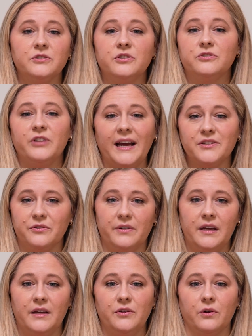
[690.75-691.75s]
your
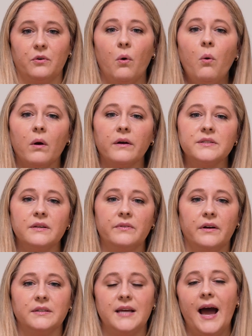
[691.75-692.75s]
trajectory and your course
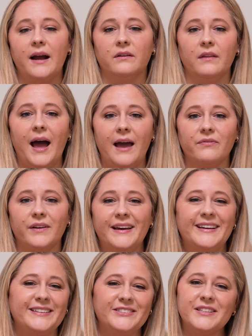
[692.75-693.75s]
of your entire life,
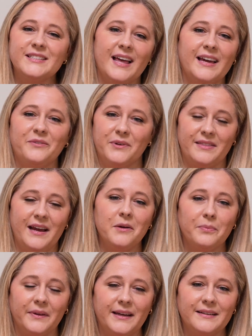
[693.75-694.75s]
just like with the
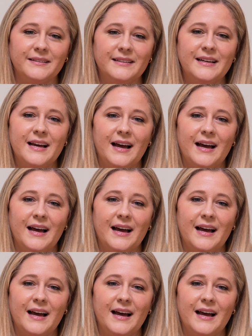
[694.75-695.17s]
airplane?